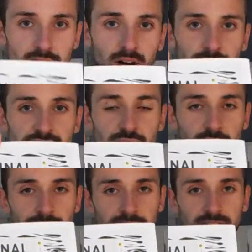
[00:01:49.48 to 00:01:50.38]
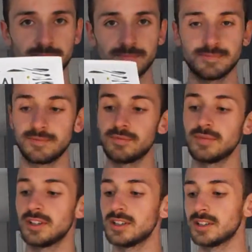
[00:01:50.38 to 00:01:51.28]
Original Gravity.
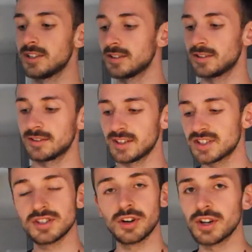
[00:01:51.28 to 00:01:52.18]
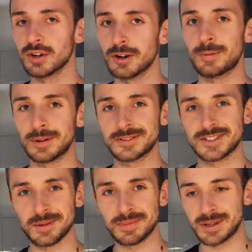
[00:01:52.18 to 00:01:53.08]
This is only going to appeal to
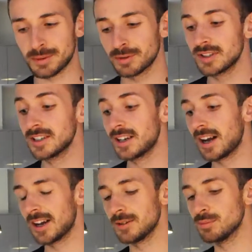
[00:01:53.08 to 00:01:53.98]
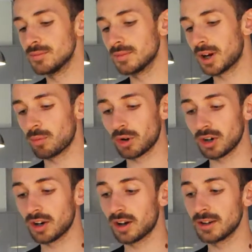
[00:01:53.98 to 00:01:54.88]
some people, I'm not
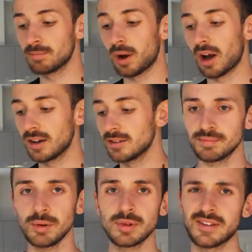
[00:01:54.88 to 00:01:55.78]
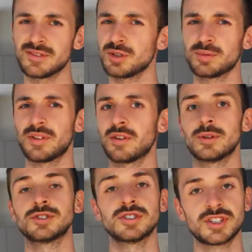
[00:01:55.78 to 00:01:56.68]
going to lie, but probably haven't talked about it very
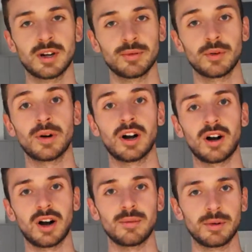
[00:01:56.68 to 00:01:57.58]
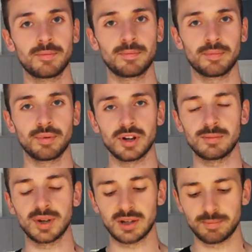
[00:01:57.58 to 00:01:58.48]
much on this channel before, but I'm a pretty
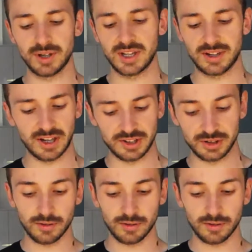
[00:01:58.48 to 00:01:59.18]
big beer nerd.